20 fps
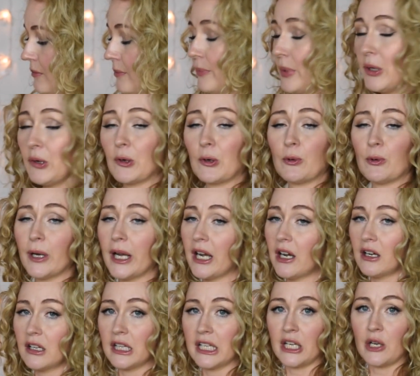but
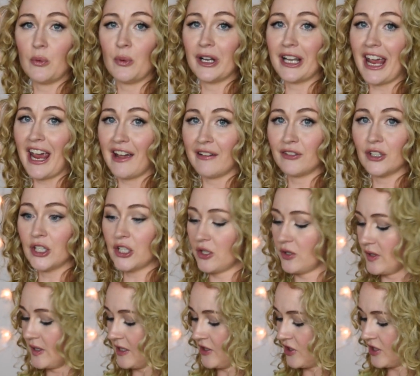rarely would ever
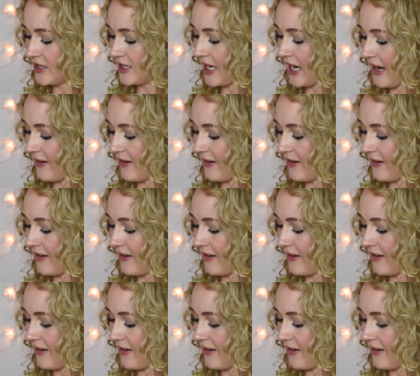use it just to